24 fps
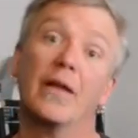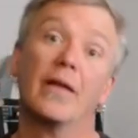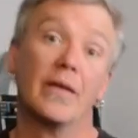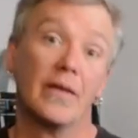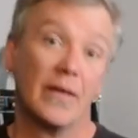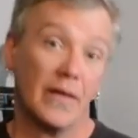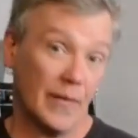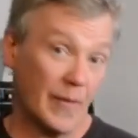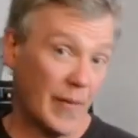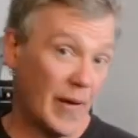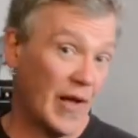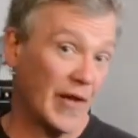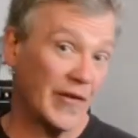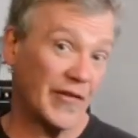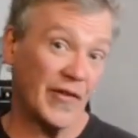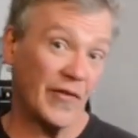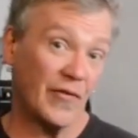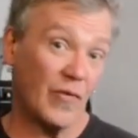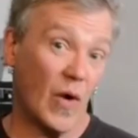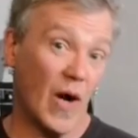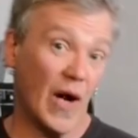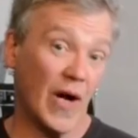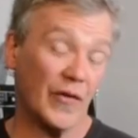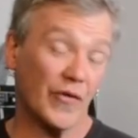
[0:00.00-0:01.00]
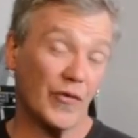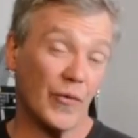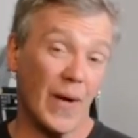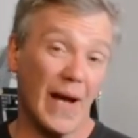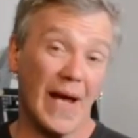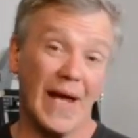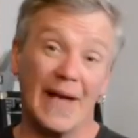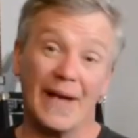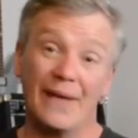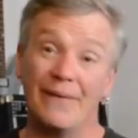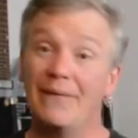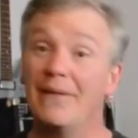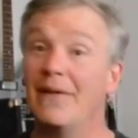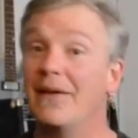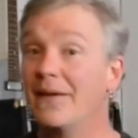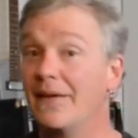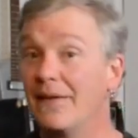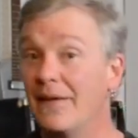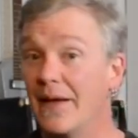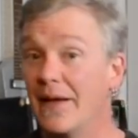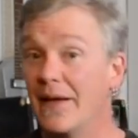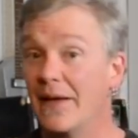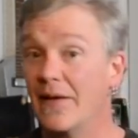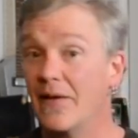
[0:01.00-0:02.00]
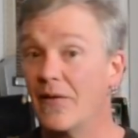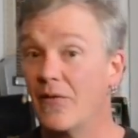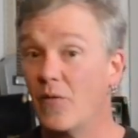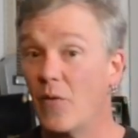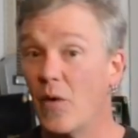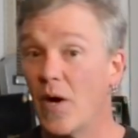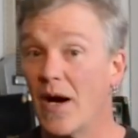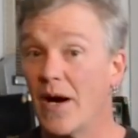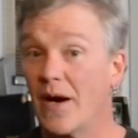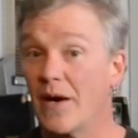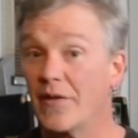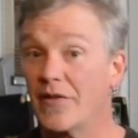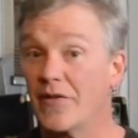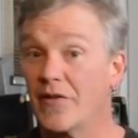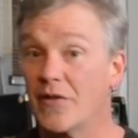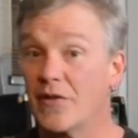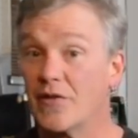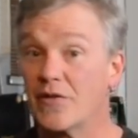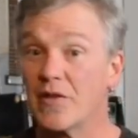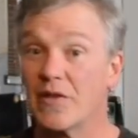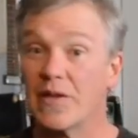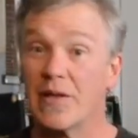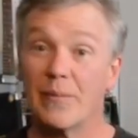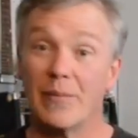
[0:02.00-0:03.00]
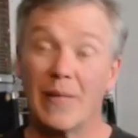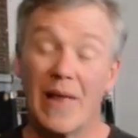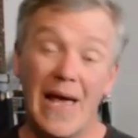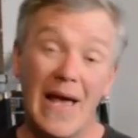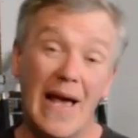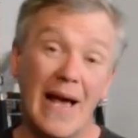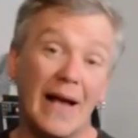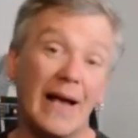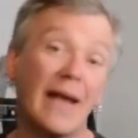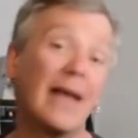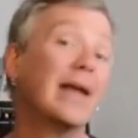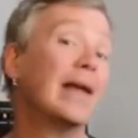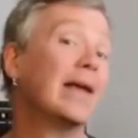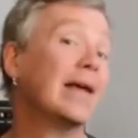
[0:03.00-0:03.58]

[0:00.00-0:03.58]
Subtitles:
Positive wire's red, negative wire's usually black,